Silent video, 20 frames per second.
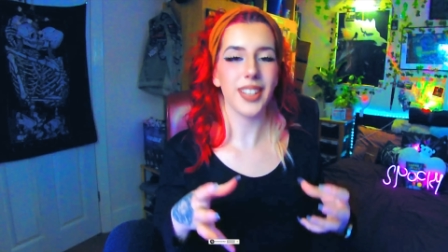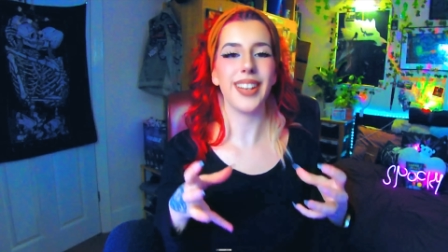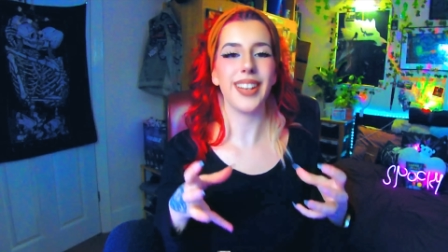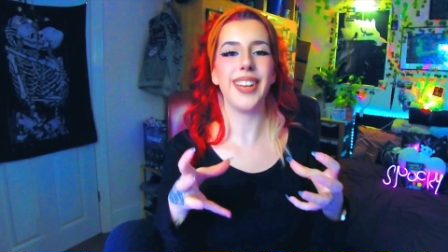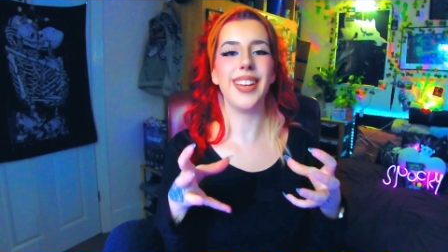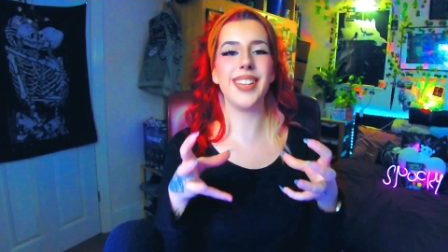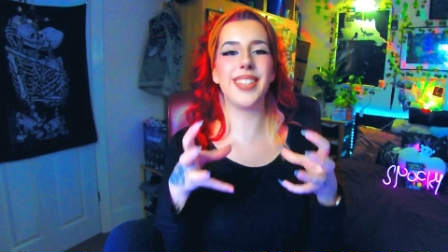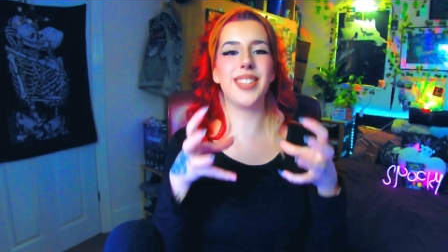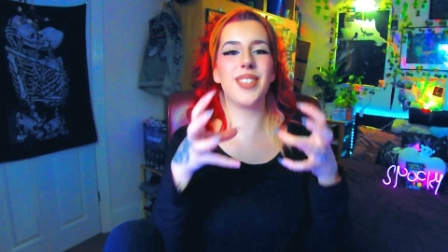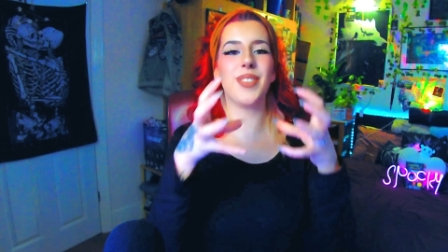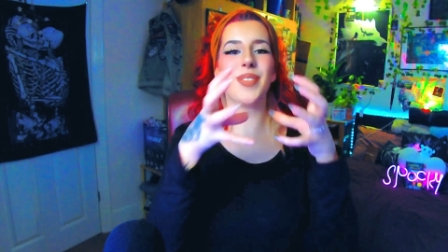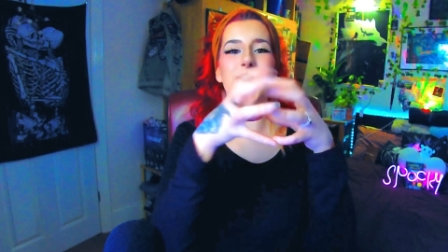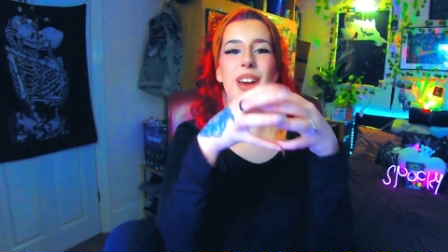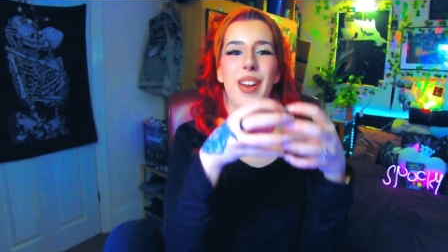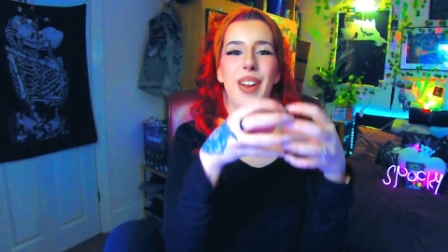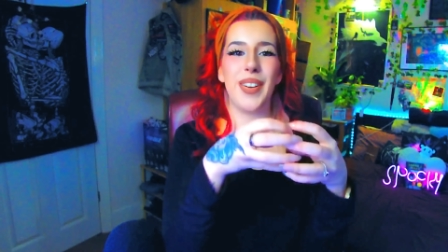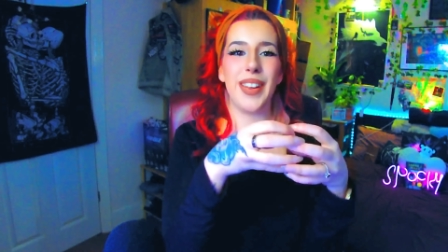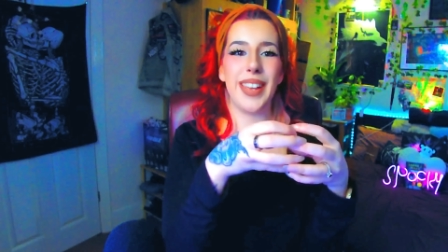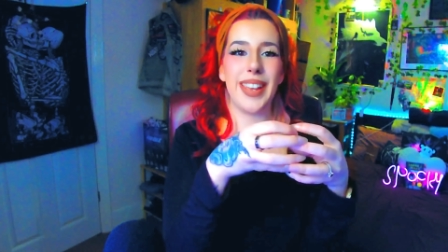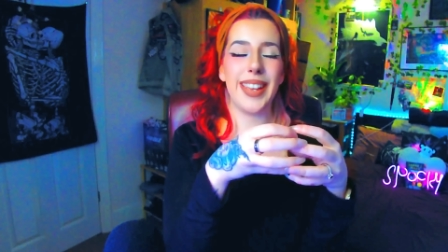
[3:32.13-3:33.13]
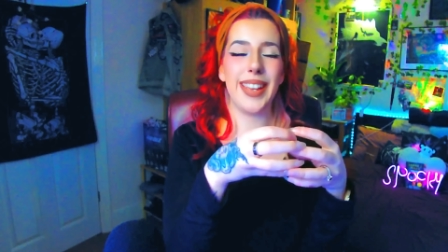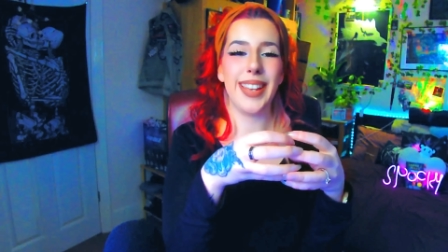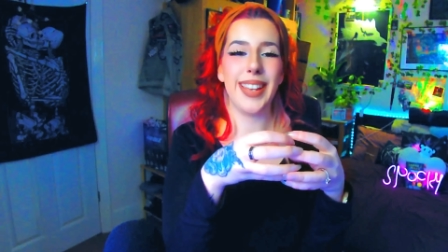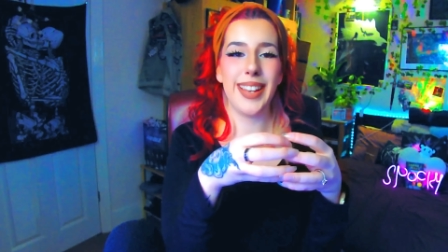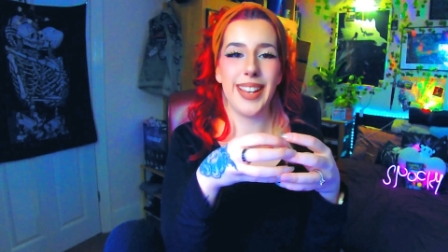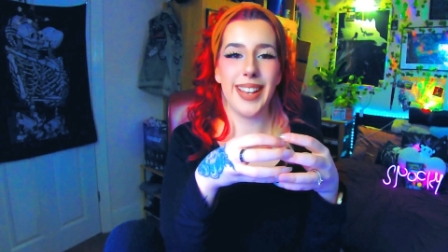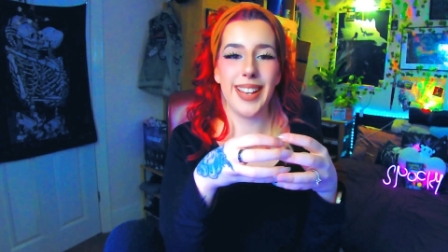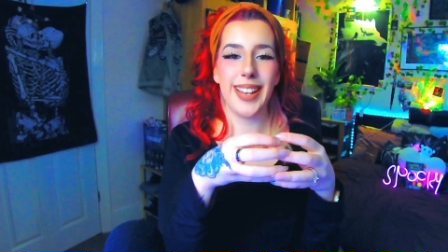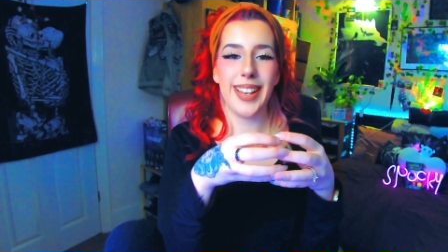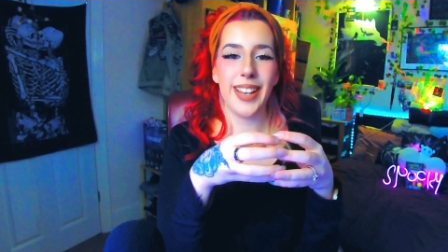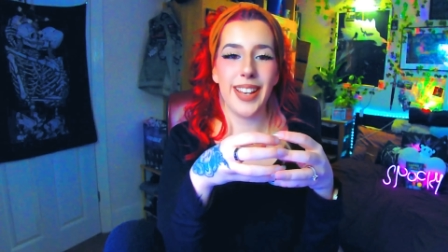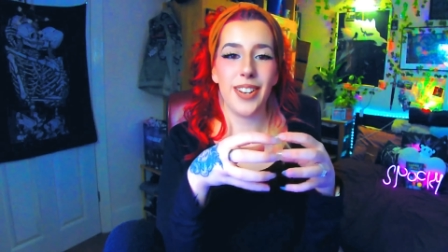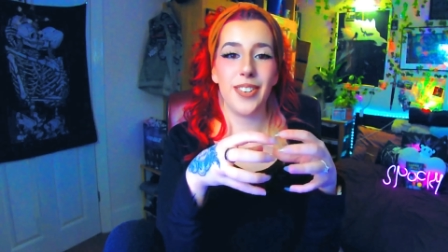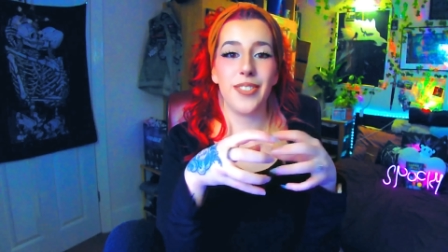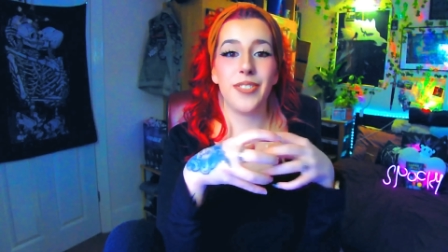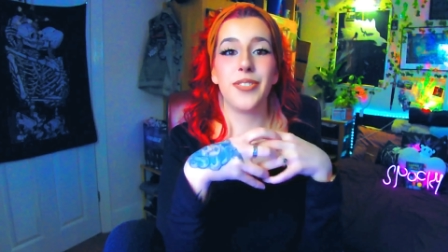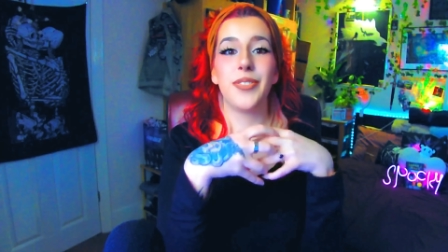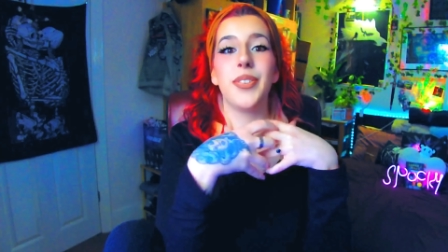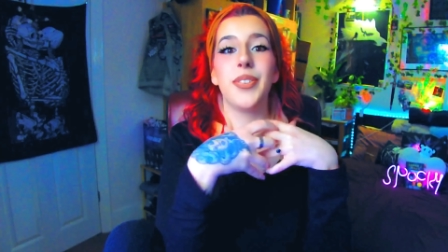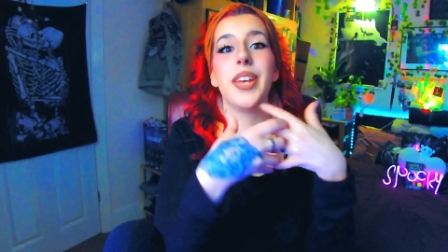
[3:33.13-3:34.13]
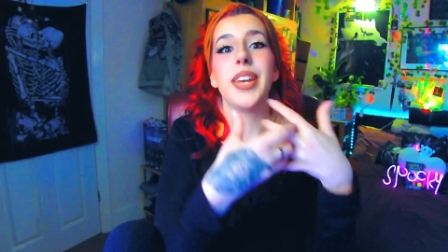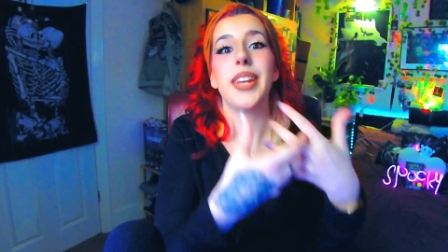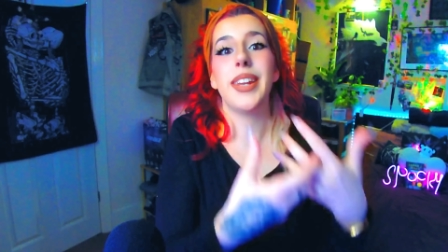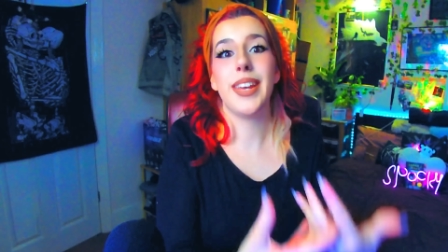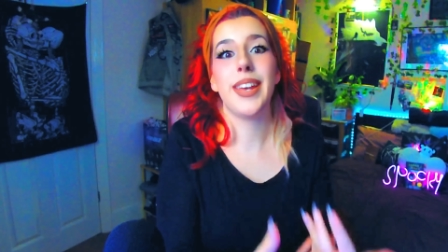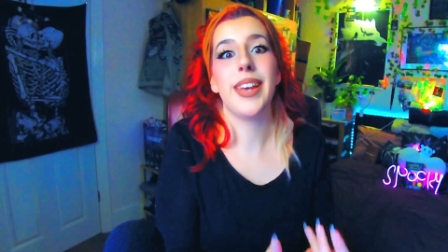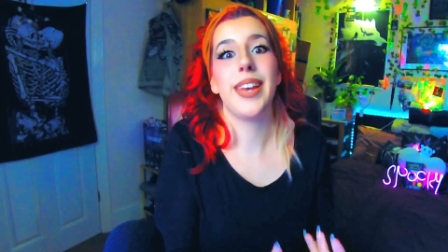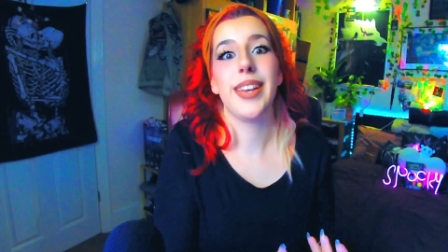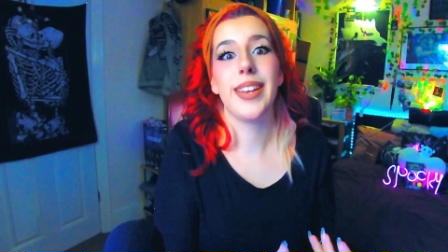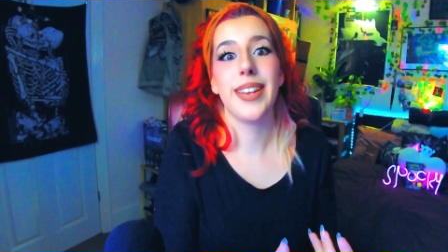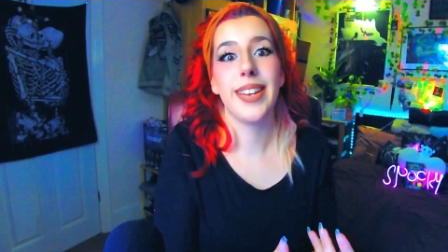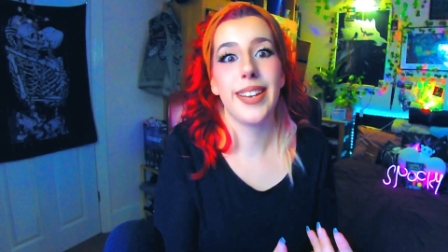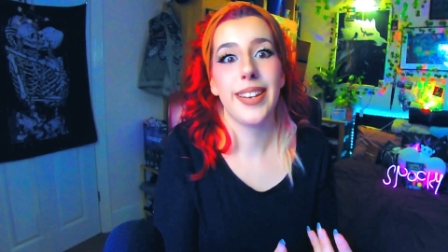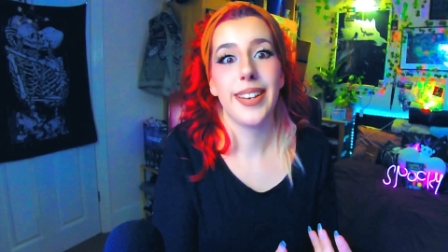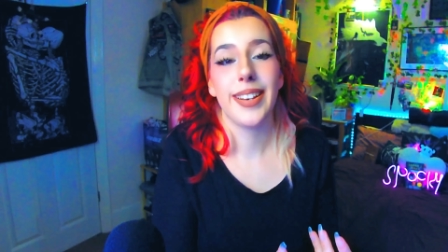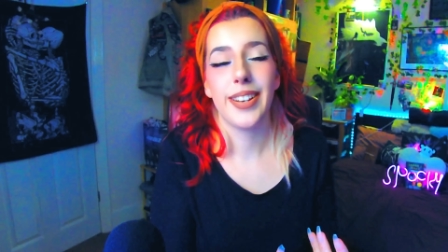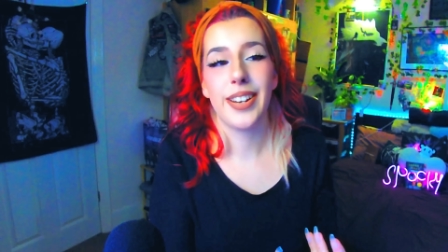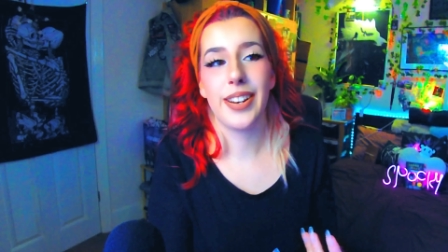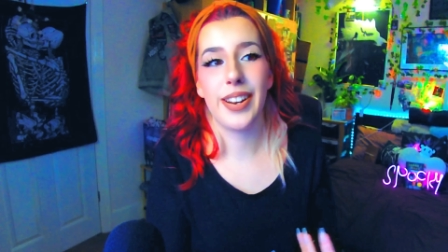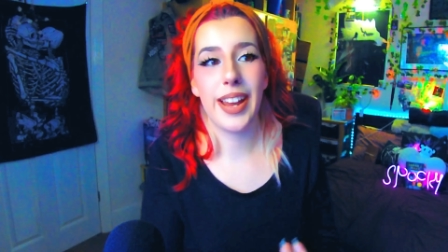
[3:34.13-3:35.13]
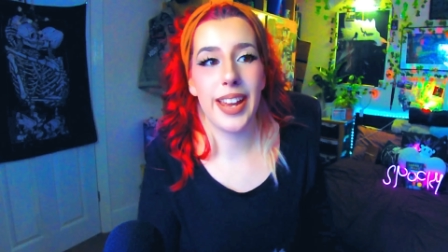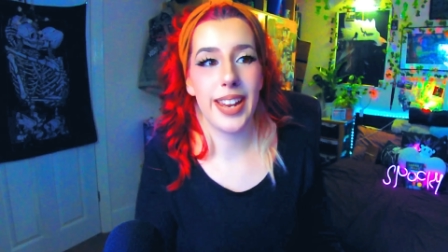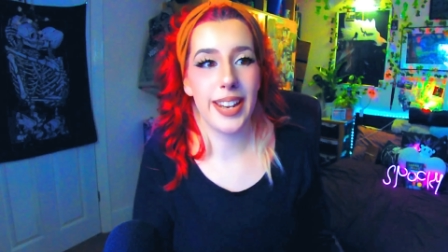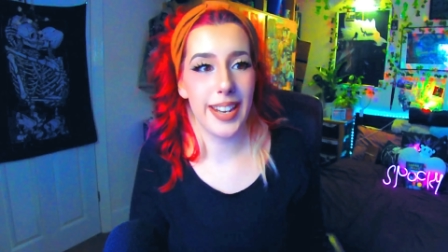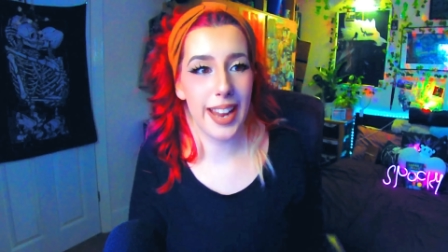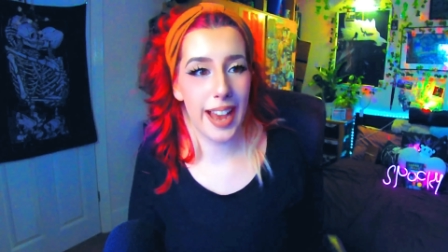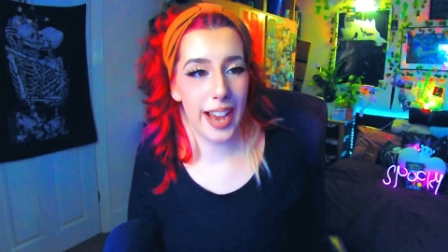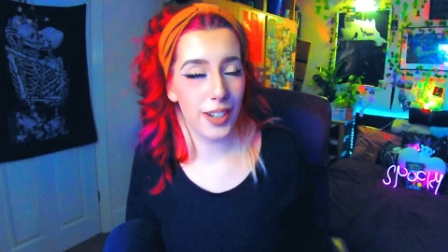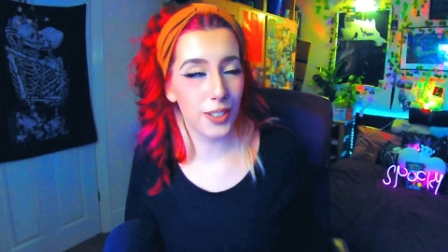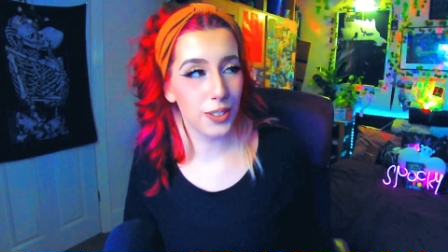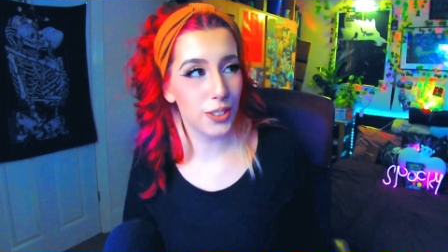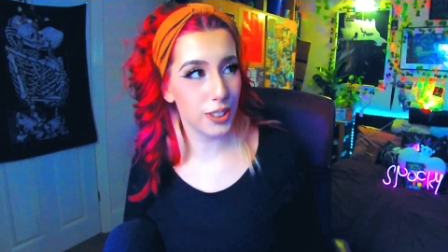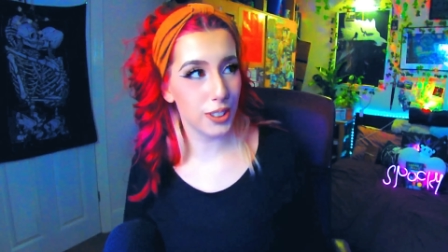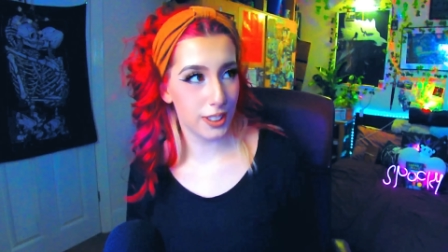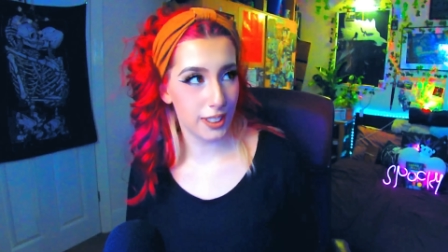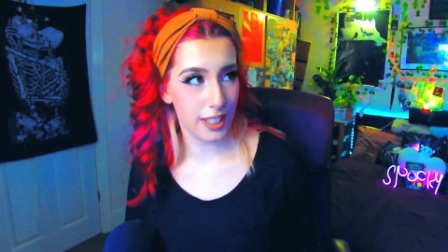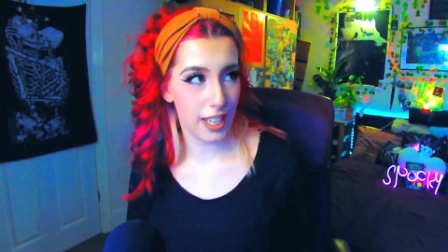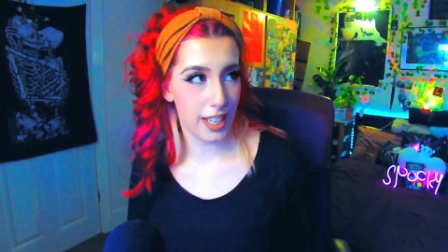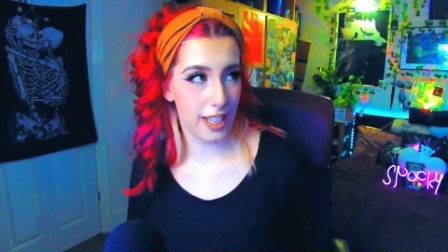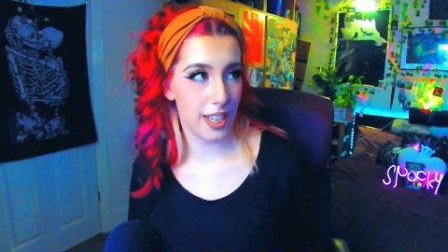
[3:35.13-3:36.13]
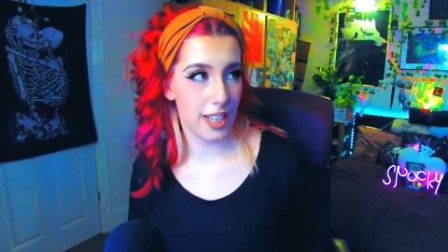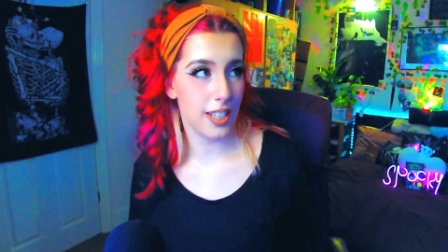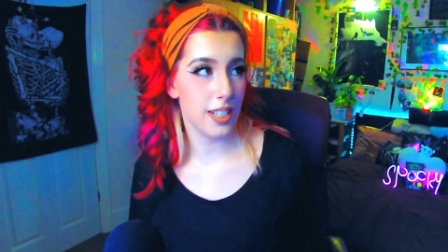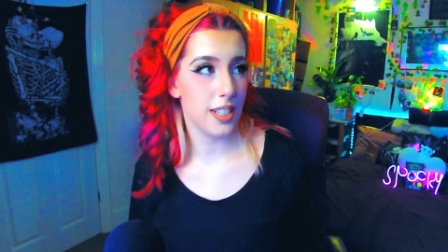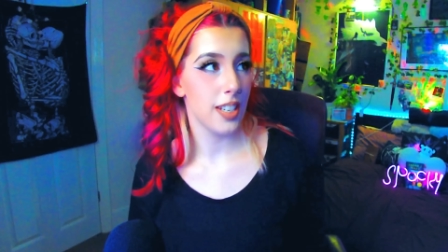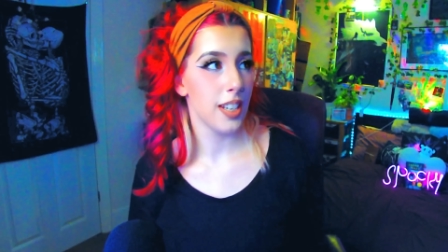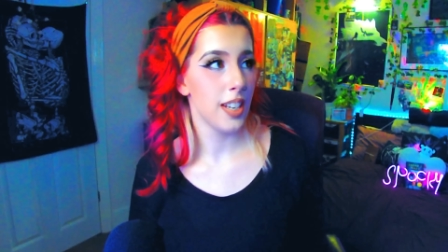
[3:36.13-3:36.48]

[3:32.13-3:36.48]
it's very fitting right now to say it.